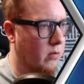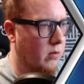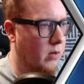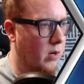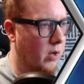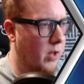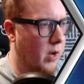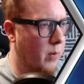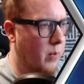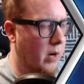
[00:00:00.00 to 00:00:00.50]

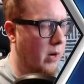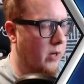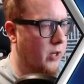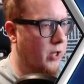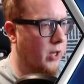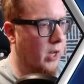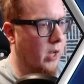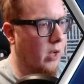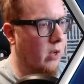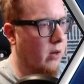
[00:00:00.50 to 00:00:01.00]
Although I probably
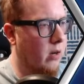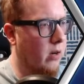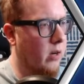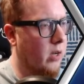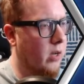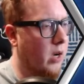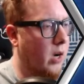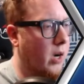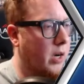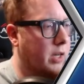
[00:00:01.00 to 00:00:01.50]
should have held on to
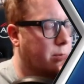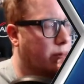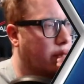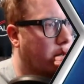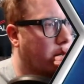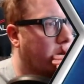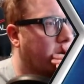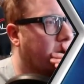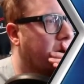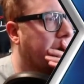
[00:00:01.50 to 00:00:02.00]

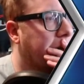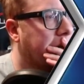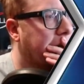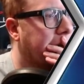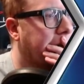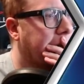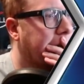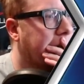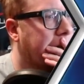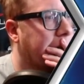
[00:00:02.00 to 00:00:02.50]
Cosmo.
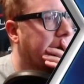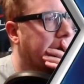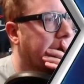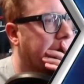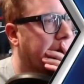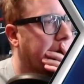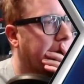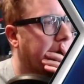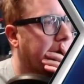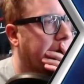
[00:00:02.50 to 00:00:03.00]

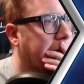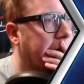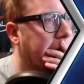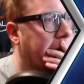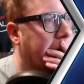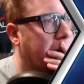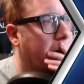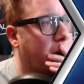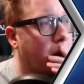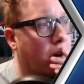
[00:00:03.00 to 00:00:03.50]

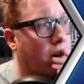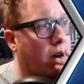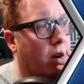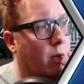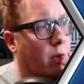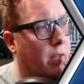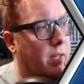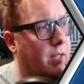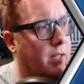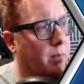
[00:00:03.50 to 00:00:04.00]

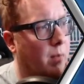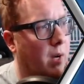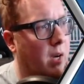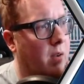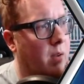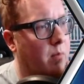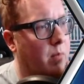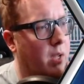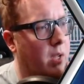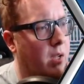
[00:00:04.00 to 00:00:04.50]
No, this
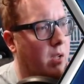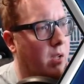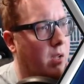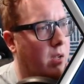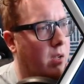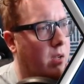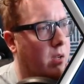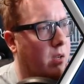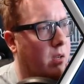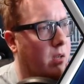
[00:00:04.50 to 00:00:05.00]
might
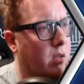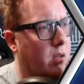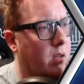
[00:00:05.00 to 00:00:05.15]
be...